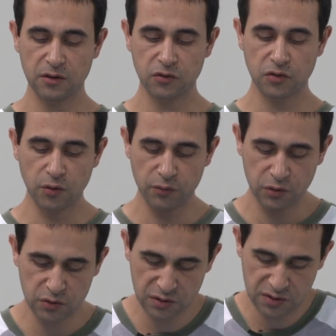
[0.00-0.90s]
So
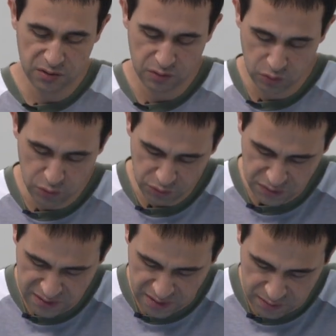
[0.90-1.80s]
you
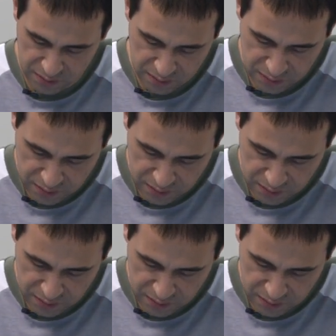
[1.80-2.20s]
notice that